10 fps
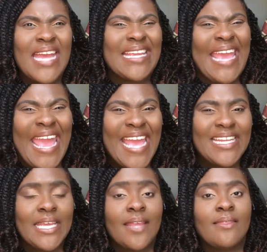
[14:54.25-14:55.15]

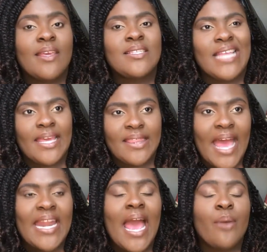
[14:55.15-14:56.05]
candy and things like
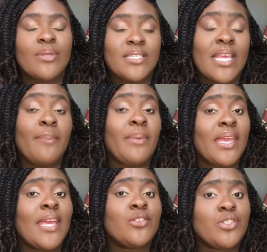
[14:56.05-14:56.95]
that, I would say
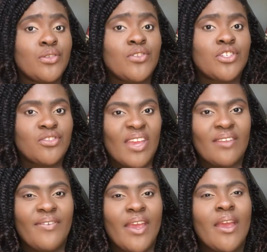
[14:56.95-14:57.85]
pick and choose your trade
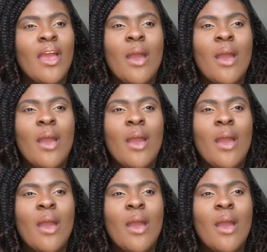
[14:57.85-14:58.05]
fair.